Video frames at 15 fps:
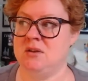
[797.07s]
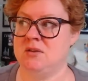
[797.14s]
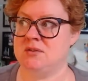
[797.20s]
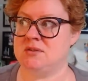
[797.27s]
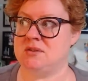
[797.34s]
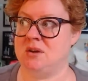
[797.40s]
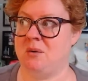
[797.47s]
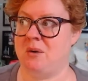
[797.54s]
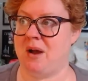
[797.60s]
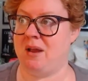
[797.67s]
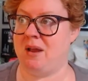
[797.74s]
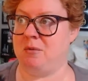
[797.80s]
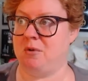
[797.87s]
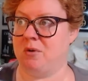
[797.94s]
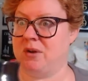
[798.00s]
So
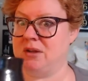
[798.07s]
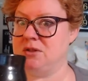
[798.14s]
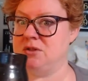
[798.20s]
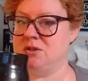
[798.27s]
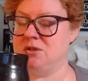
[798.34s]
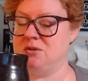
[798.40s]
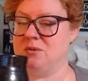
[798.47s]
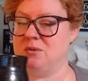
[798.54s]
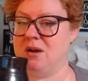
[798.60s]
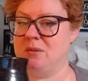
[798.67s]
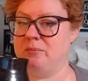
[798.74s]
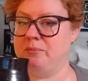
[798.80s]
I'm going to,